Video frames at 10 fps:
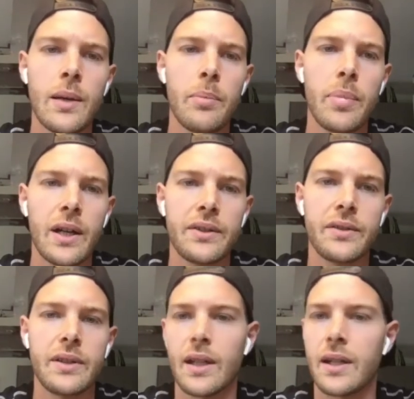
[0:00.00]
but
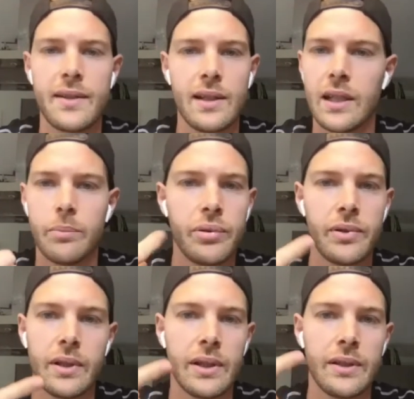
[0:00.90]
yeah, sleep,
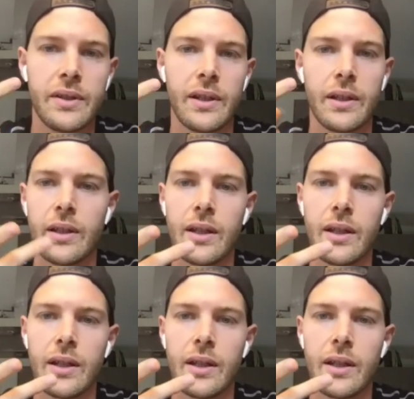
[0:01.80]
eating,